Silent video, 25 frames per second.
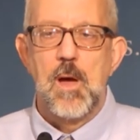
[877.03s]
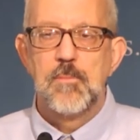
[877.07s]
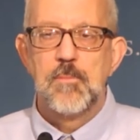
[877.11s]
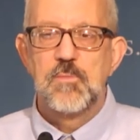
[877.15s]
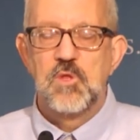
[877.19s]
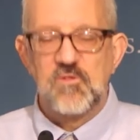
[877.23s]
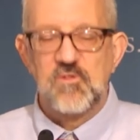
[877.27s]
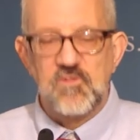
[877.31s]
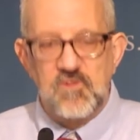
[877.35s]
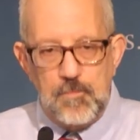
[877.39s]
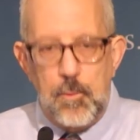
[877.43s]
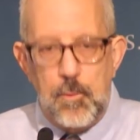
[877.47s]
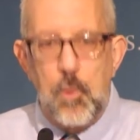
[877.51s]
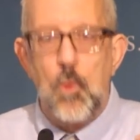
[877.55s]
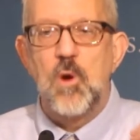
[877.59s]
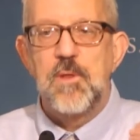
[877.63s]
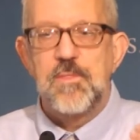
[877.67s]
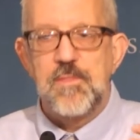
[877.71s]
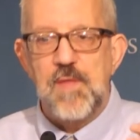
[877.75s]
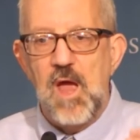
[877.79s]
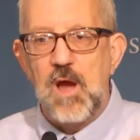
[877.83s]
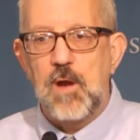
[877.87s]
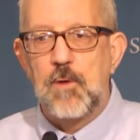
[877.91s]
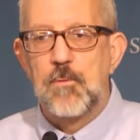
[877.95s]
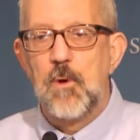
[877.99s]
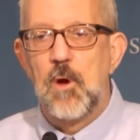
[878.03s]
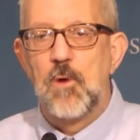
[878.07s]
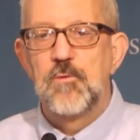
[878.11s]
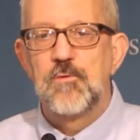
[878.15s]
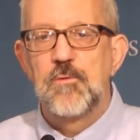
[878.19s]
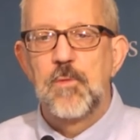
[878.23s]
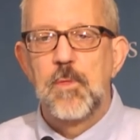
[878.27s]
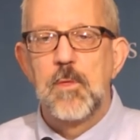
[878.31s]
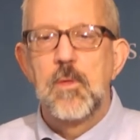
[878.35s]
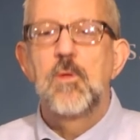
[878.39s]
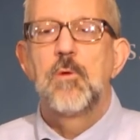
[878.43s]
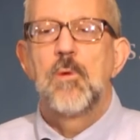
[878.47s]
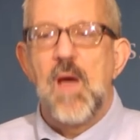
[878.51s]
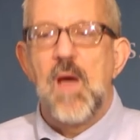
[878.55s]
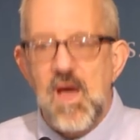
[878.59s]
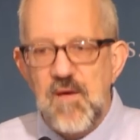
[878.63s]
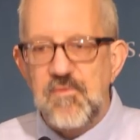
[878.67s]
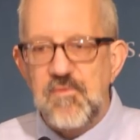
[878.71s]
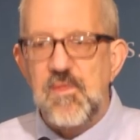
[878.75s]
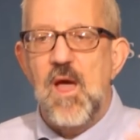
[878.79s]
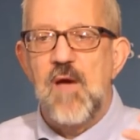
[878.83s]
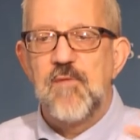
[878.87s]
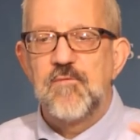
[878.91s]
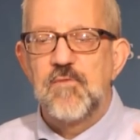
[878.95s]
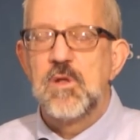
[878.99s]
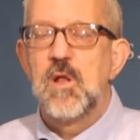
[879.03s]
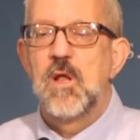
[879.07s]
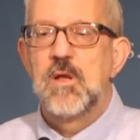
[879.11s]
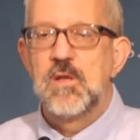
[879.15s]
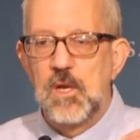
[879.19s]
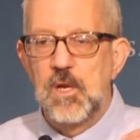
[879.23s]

to support that growth, you have to have an